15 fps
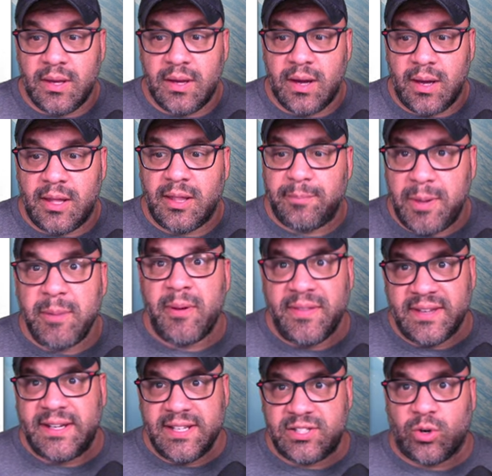uh, people on
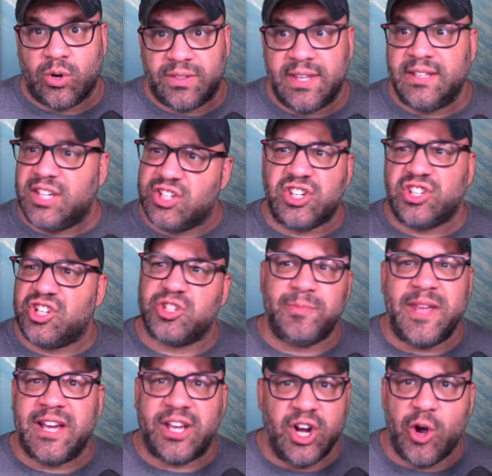the Discord think this should just
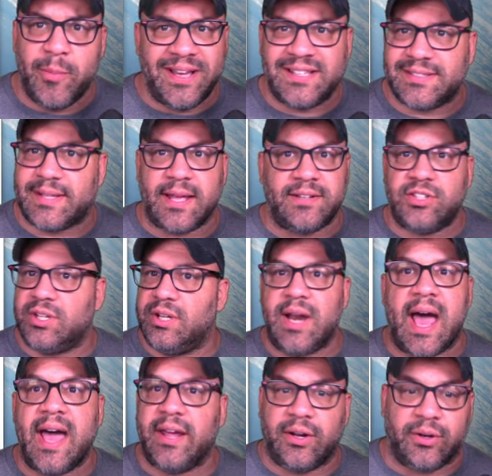be a GNOME extension.
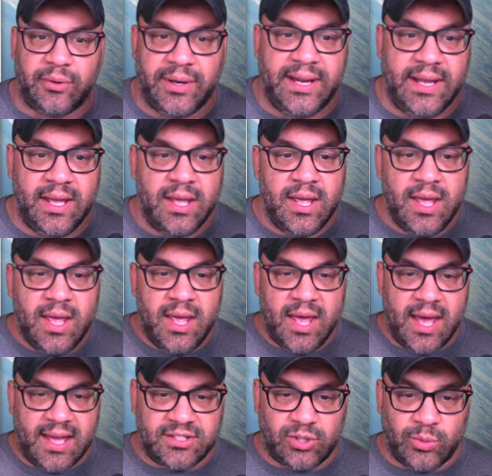I agree.
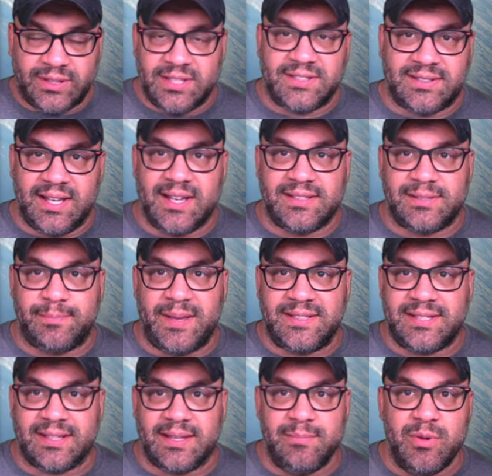Uh, so what this does is
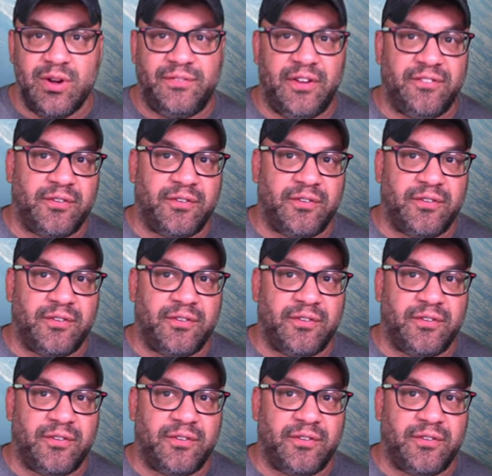basically move you